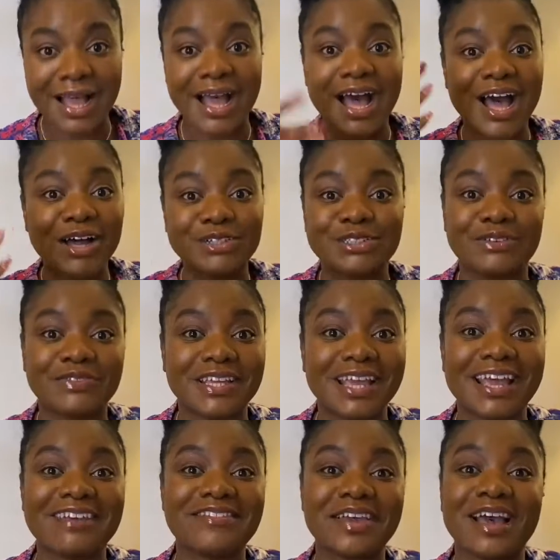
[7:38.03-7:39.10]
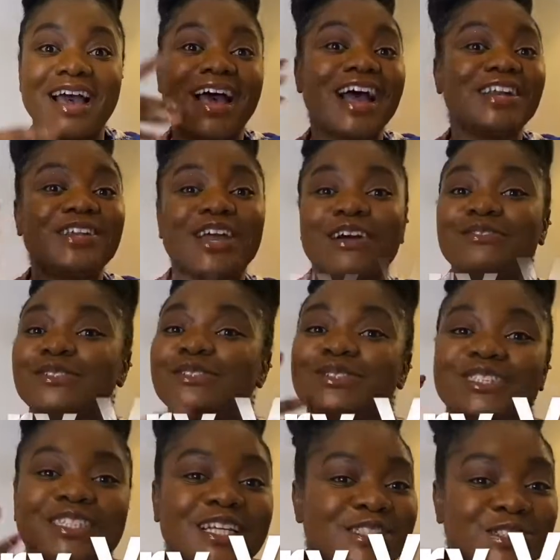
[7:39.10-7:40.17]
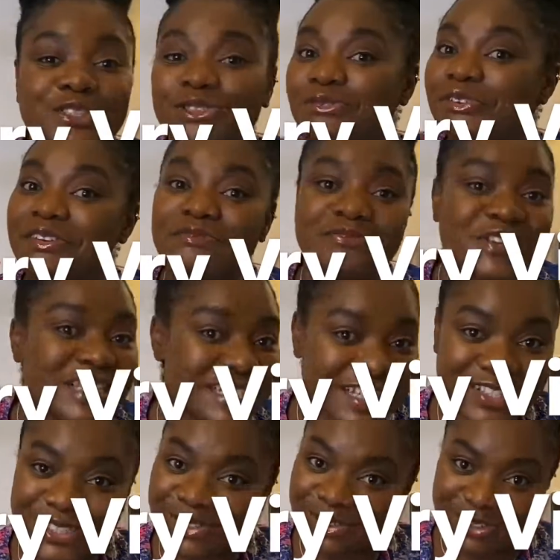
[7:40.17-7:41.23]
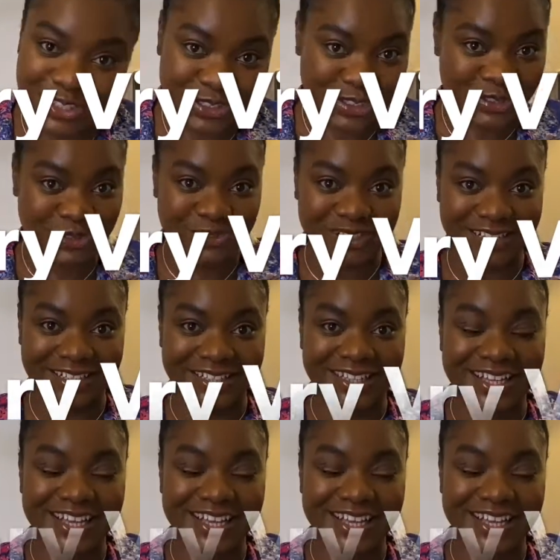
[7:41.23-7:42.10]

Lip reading: out of the area, and you have to do statutory visits to these children.